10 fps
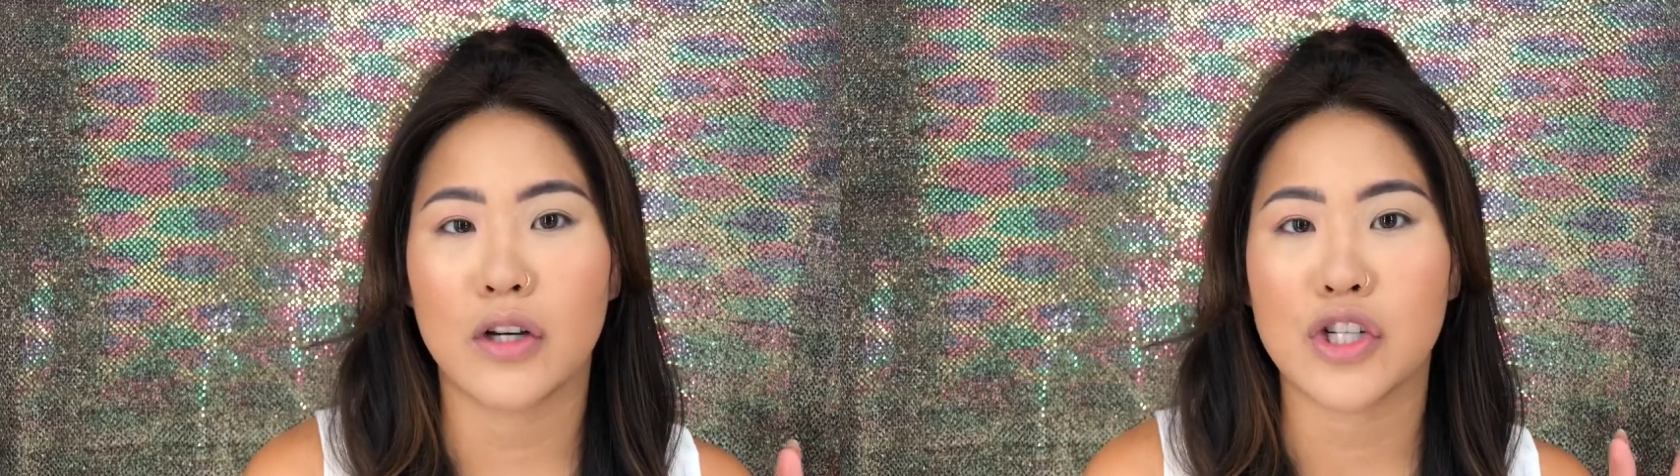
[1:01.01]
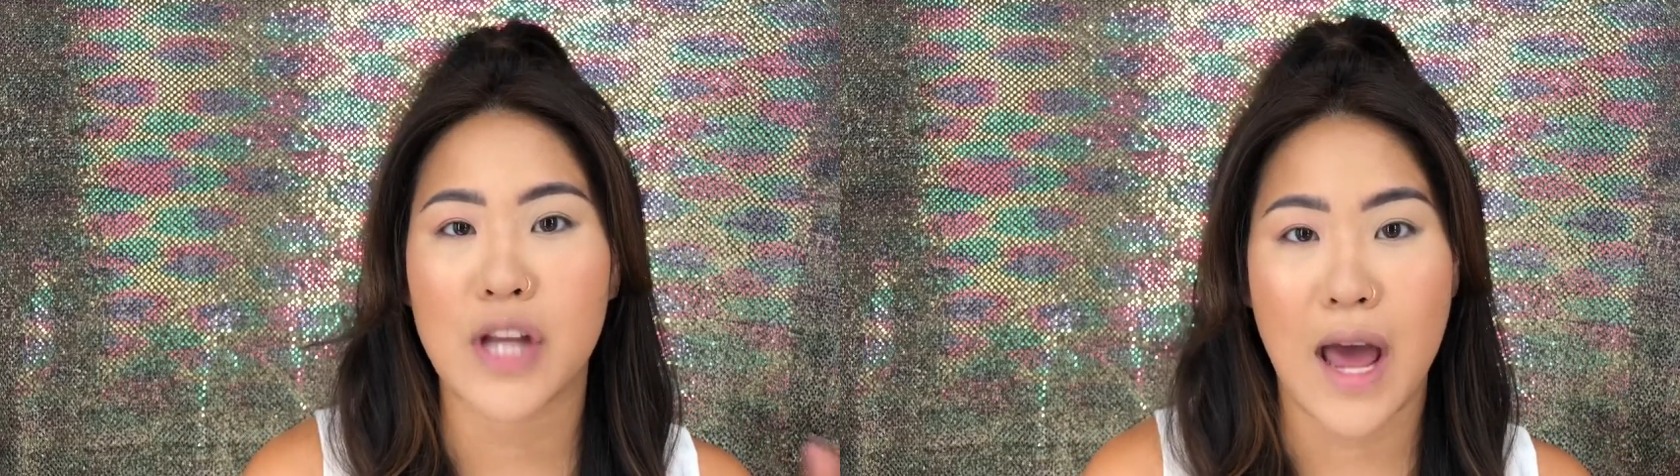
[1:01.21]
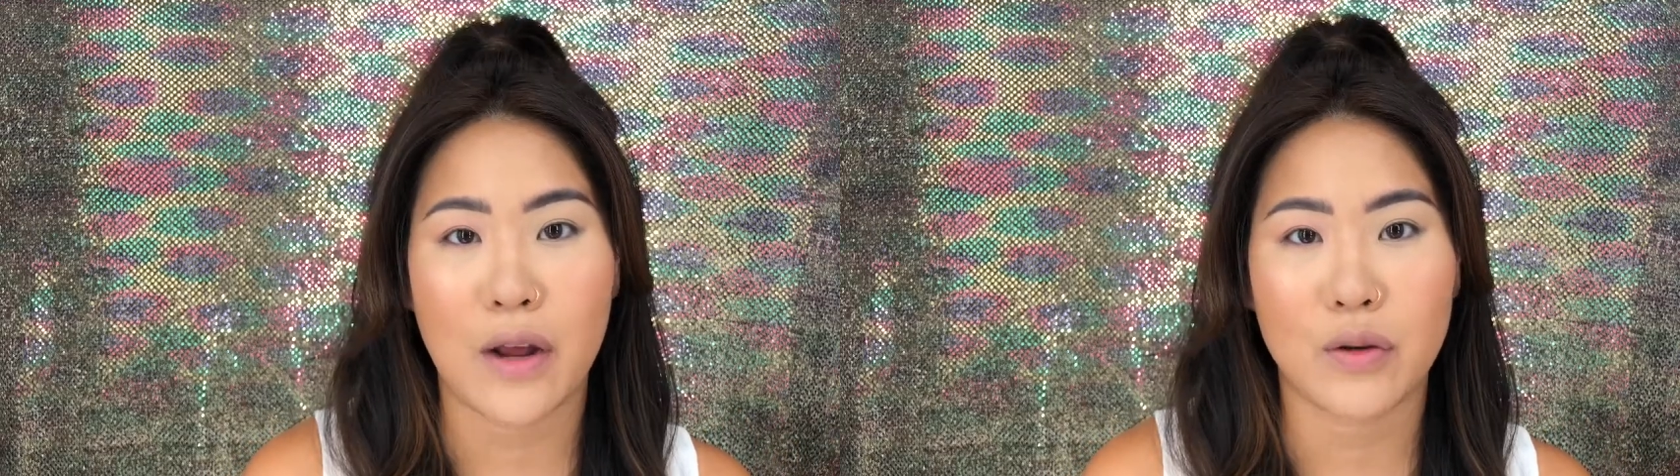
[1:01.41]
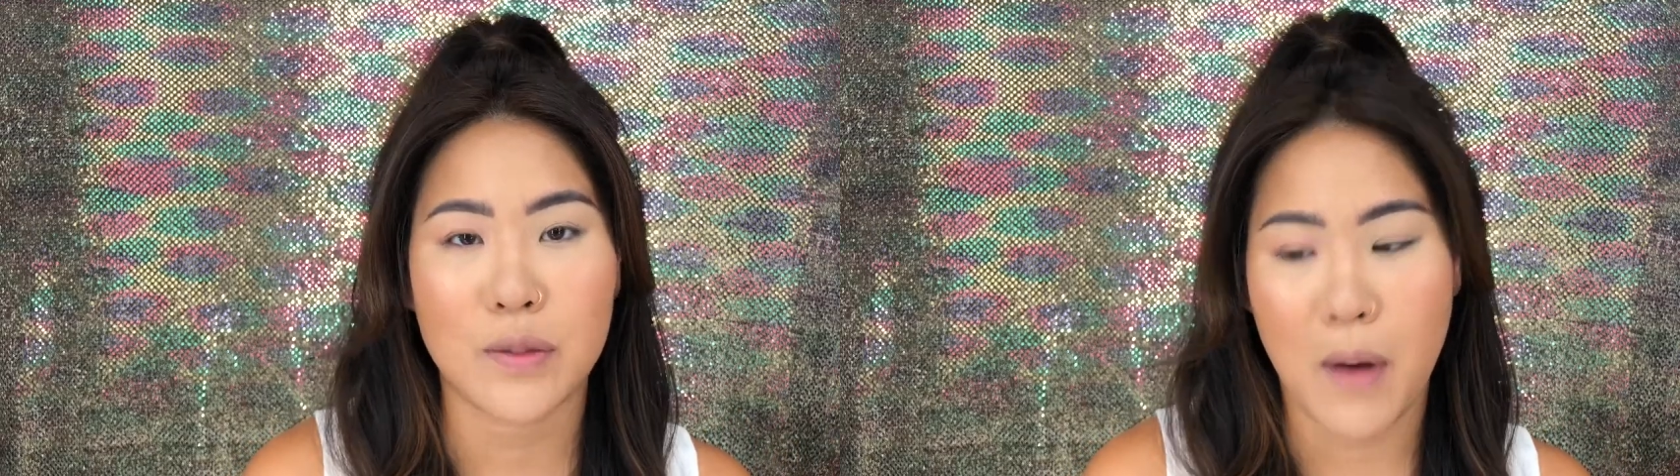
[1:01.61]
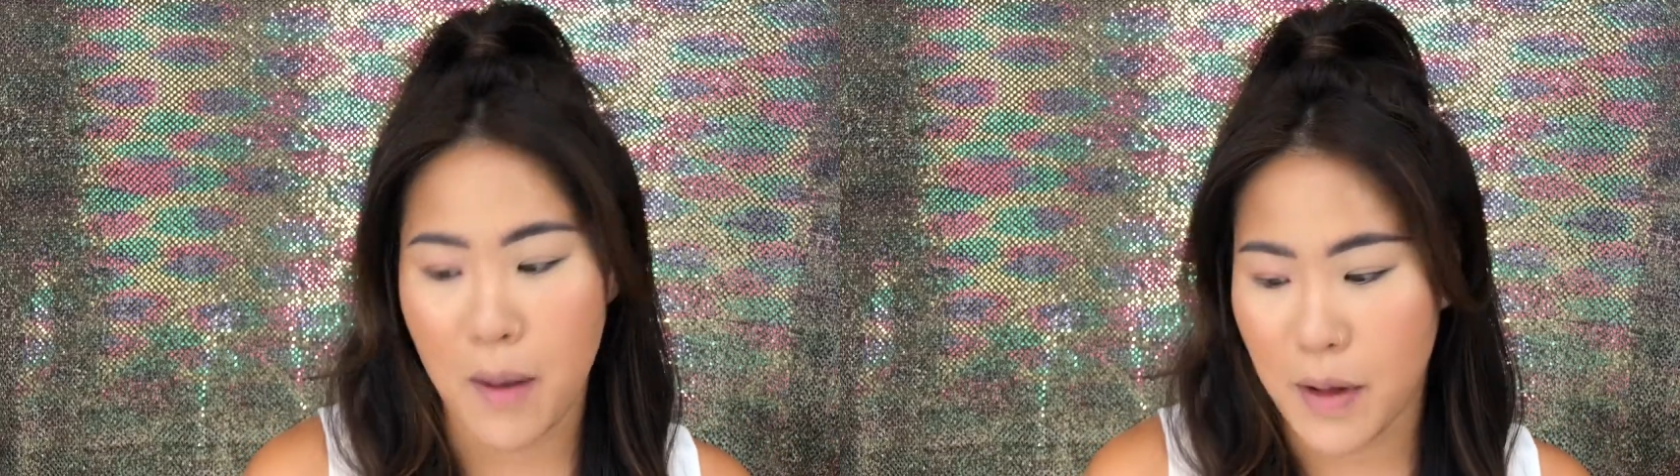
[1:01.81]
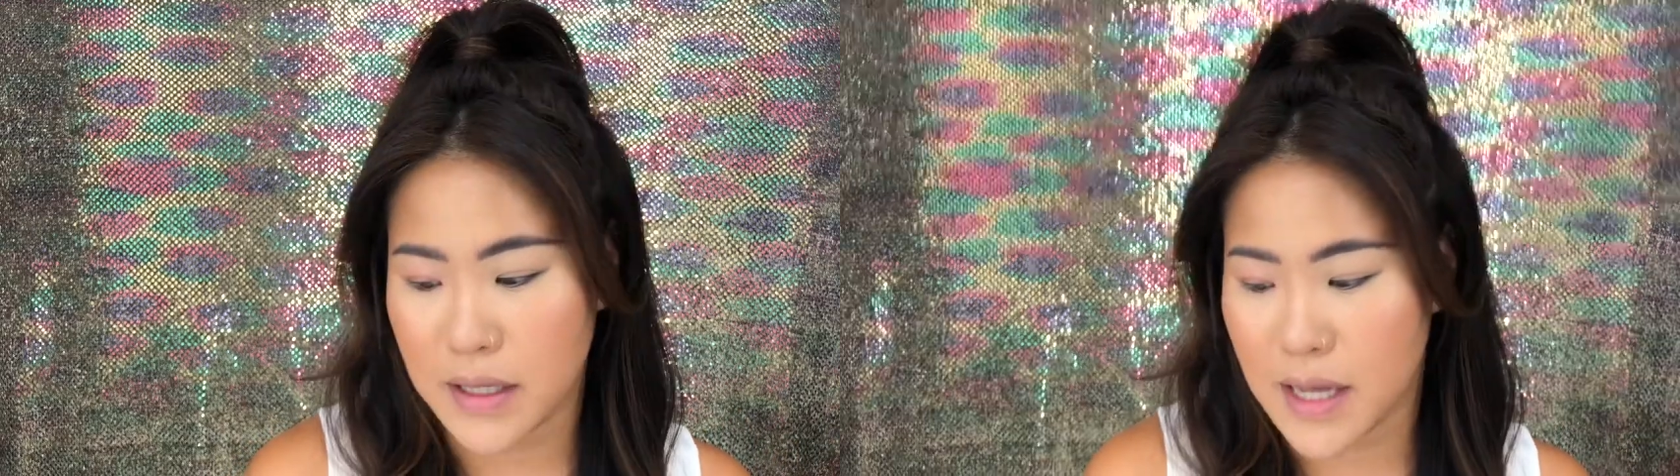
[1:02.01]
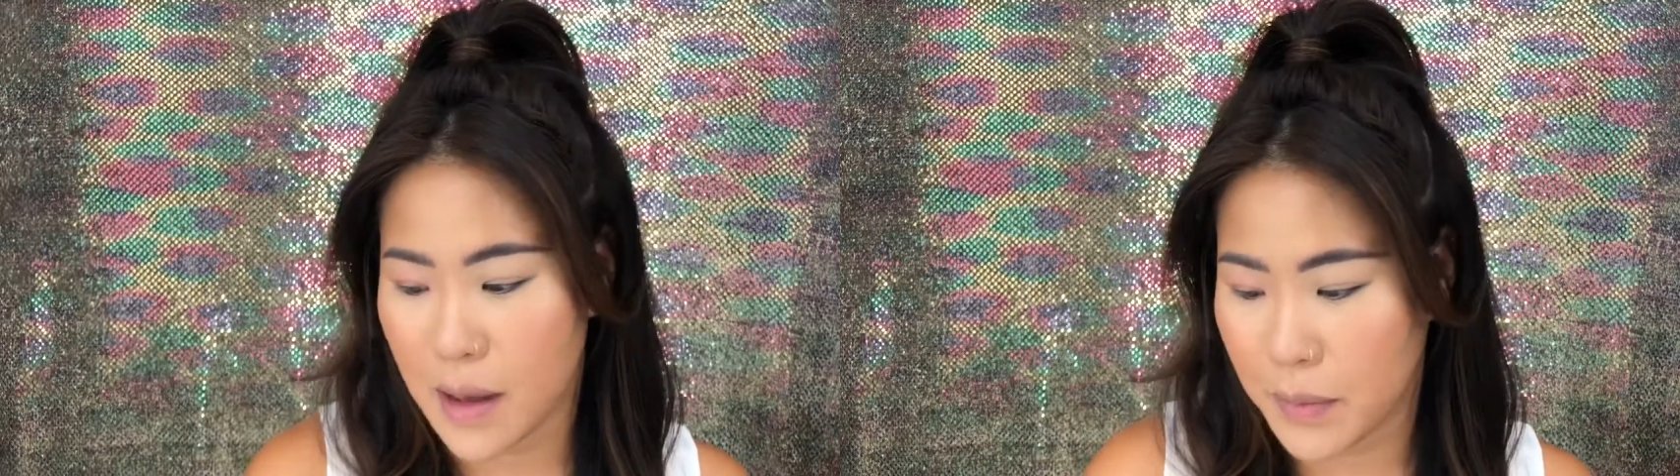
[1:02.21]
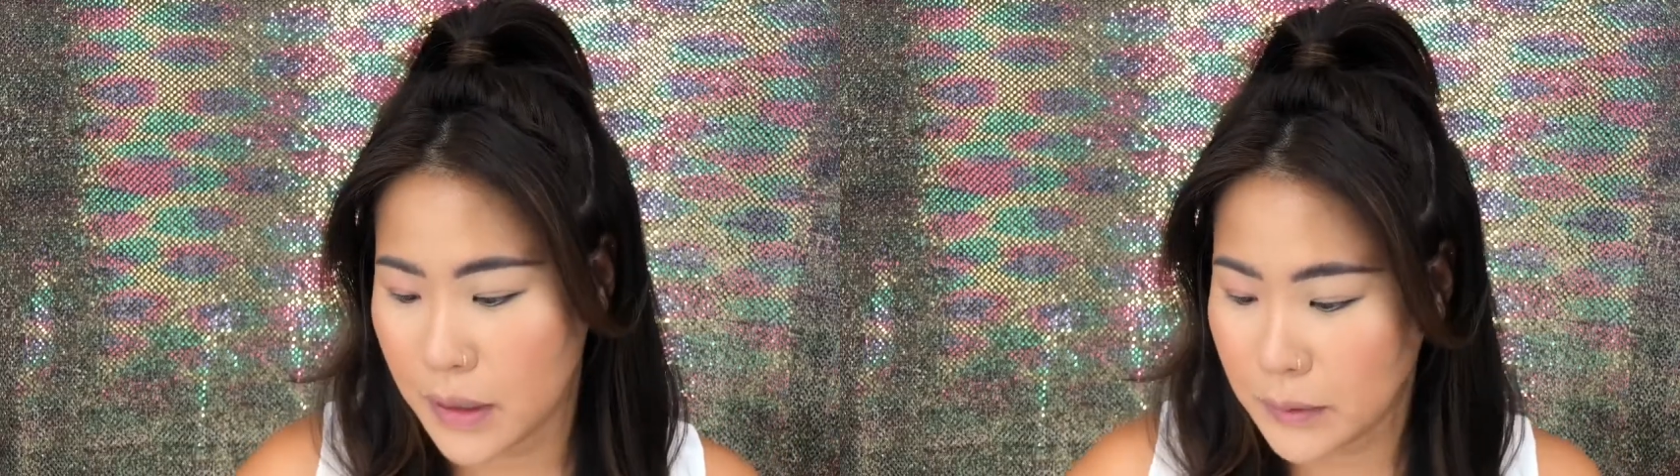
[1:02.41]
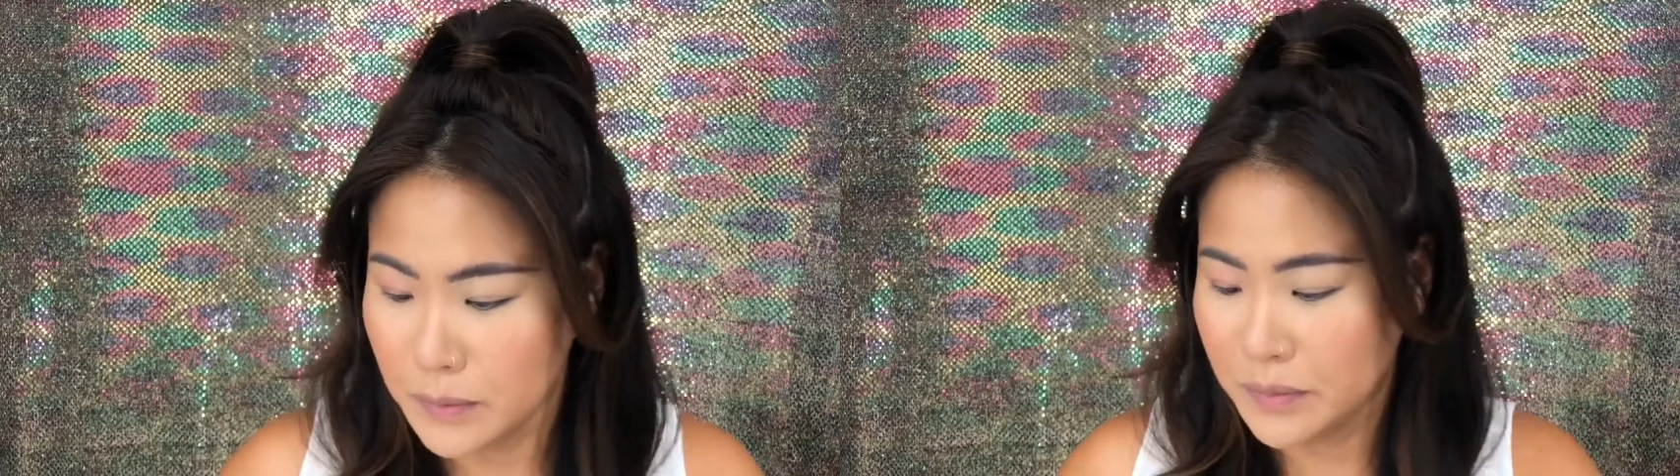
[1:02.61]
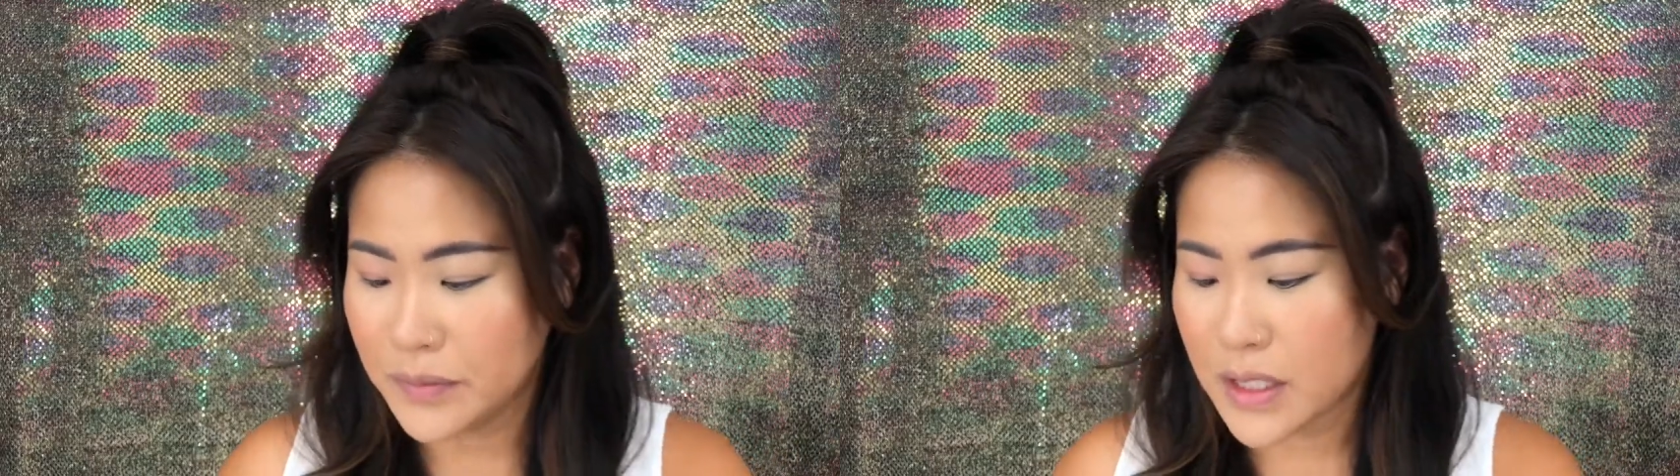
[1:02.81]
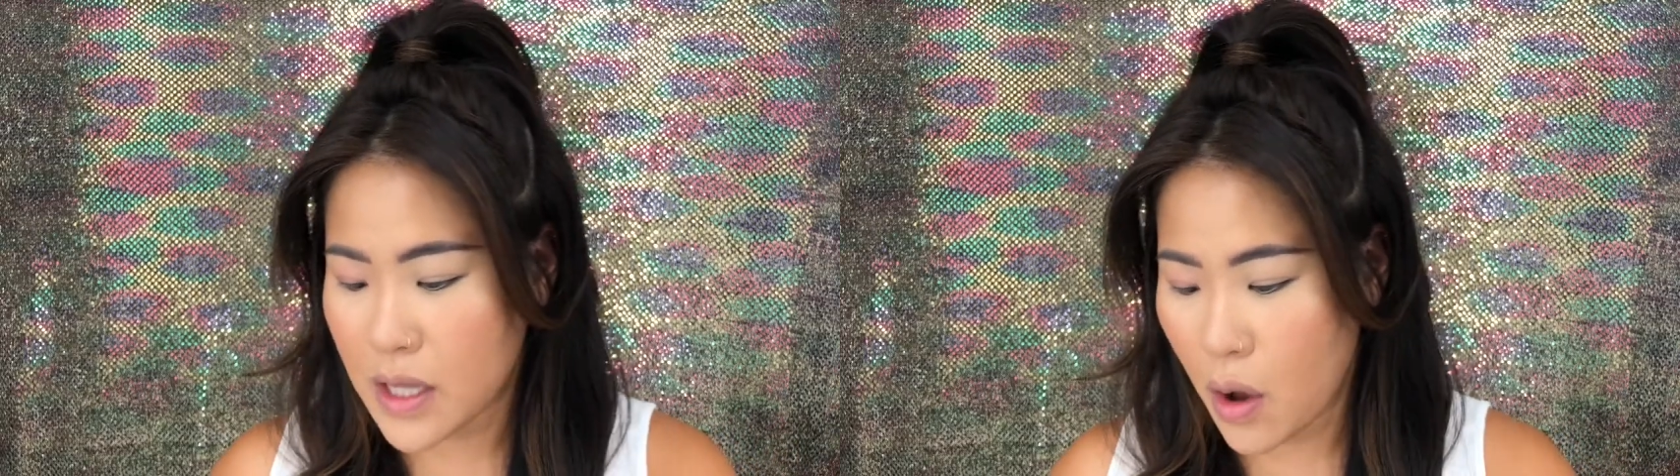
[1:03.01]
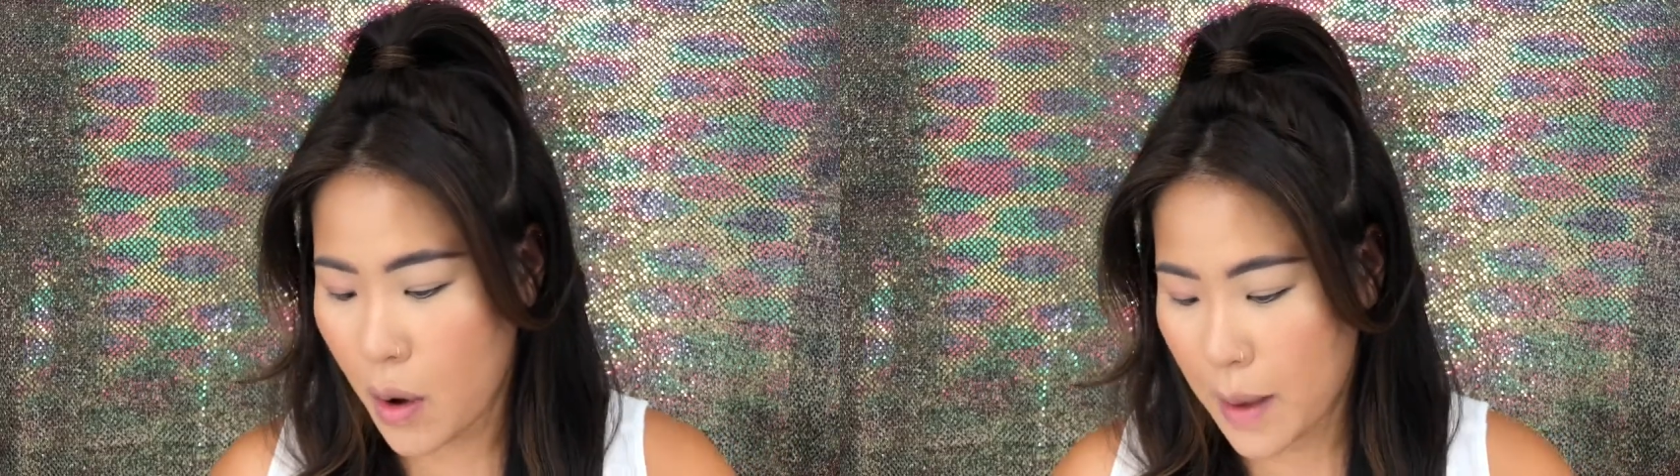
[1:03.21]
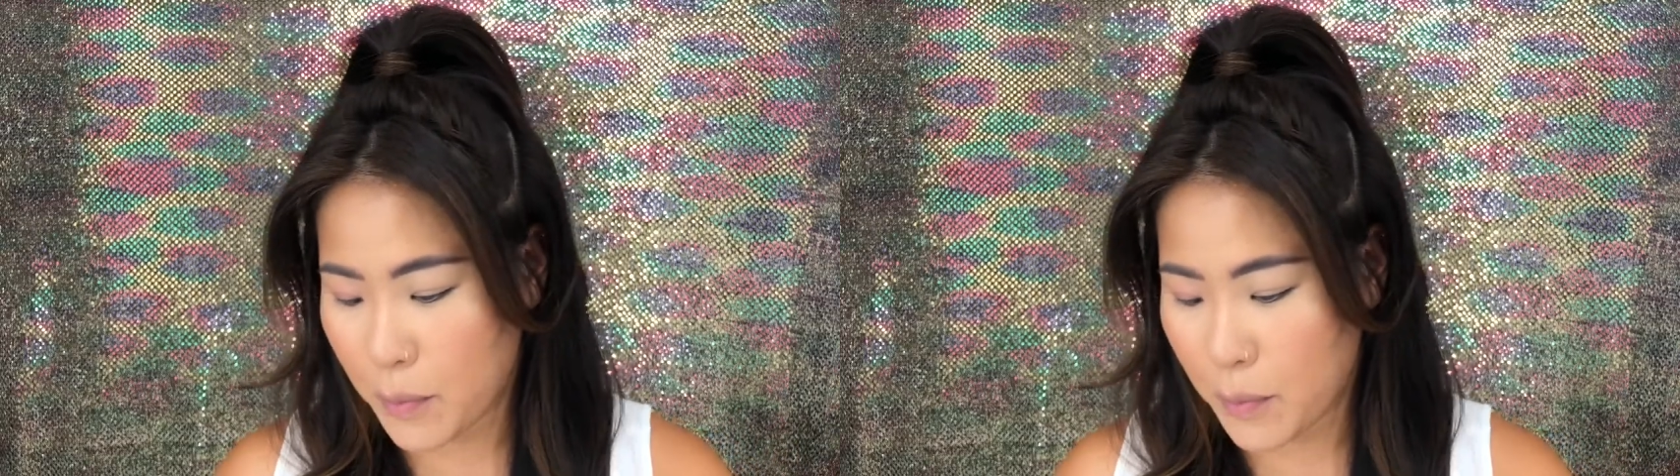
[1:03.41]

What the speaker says: shadow to pop on top. So I